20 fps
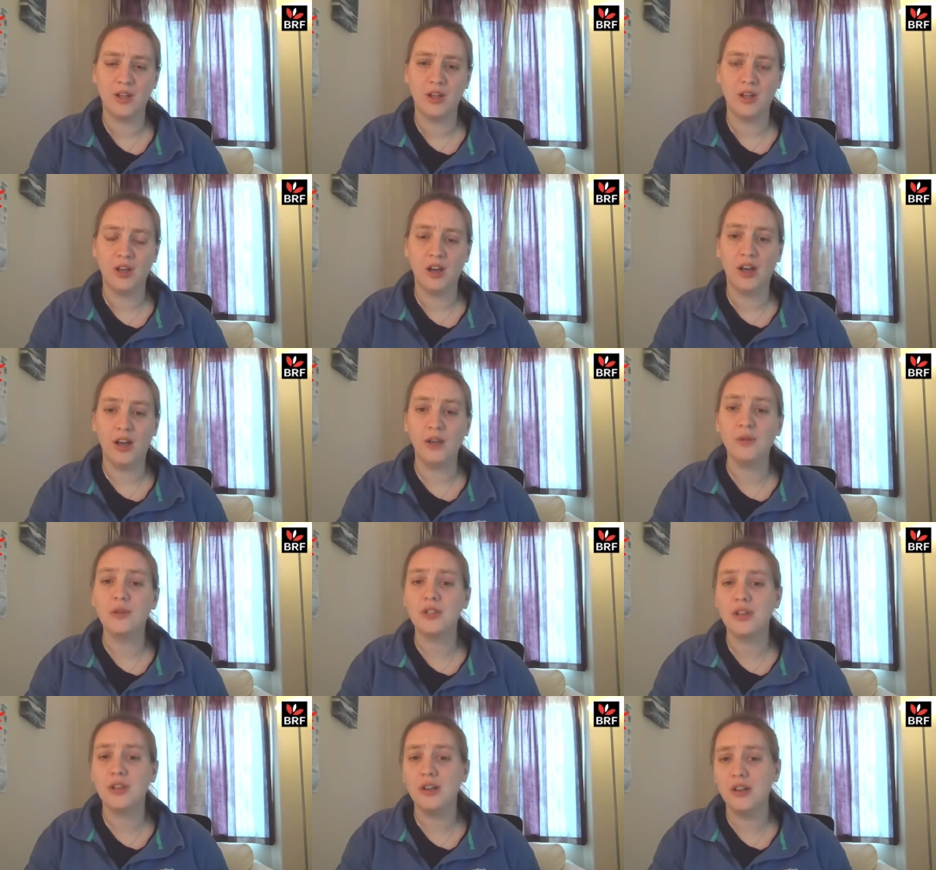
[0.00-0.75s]
I
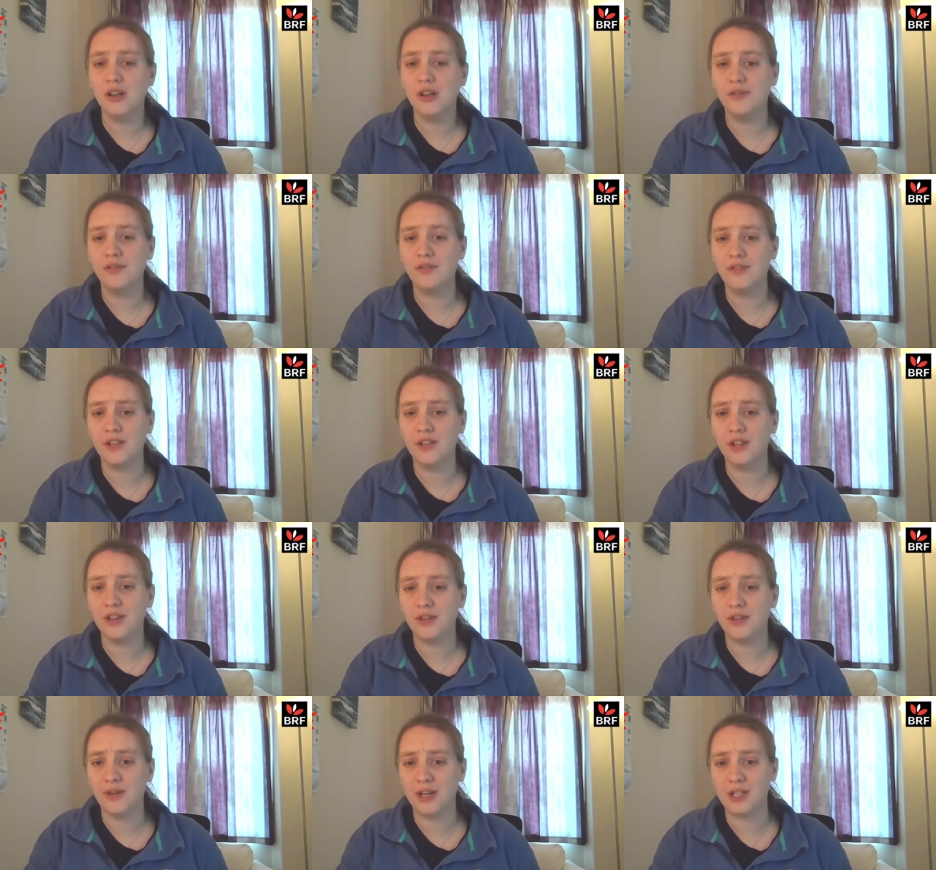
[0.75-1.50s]
also love the
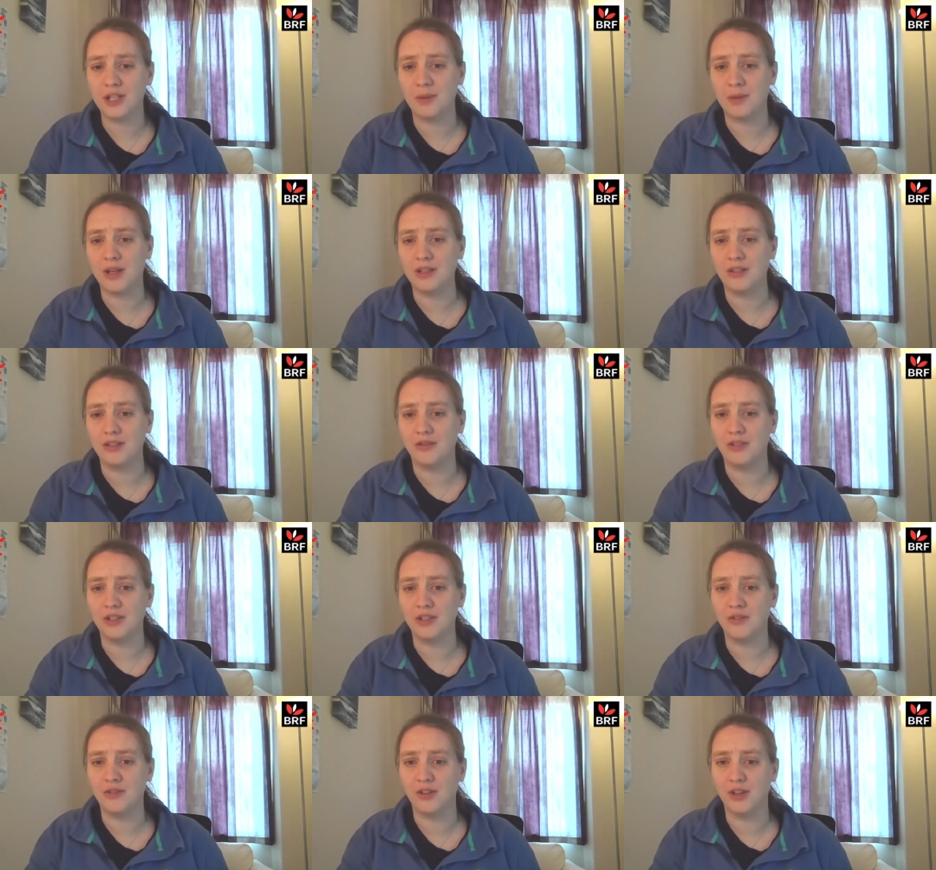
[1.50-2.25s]
other aspect of
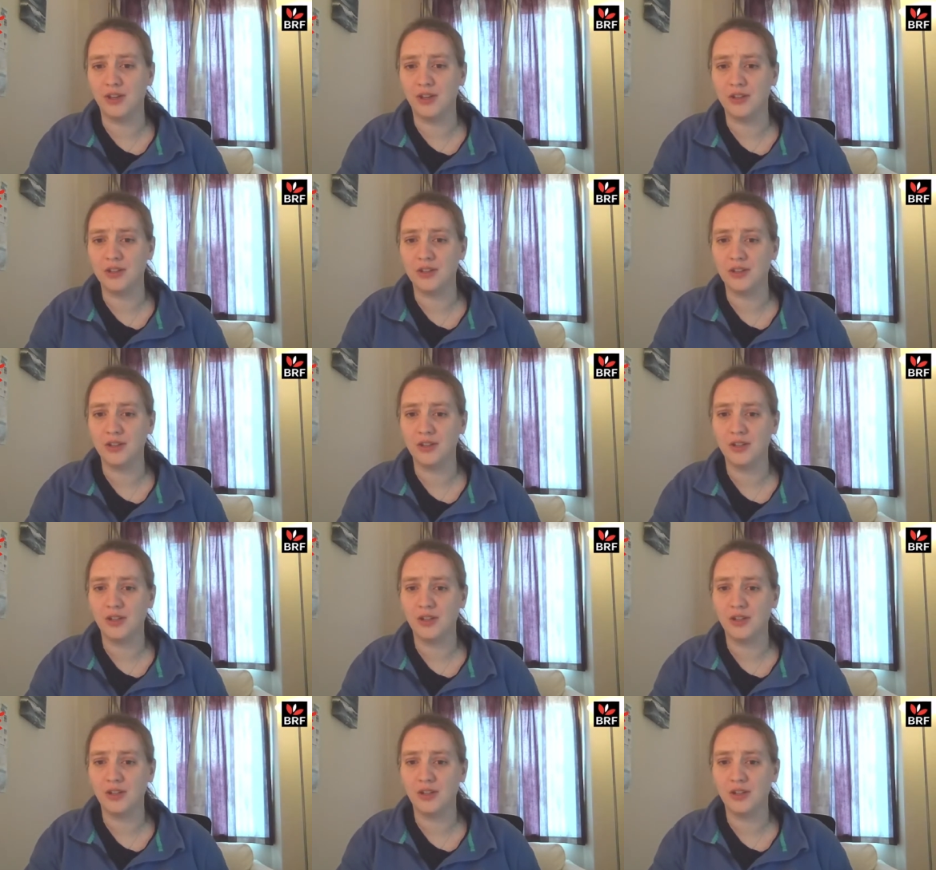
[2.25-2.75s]
this verse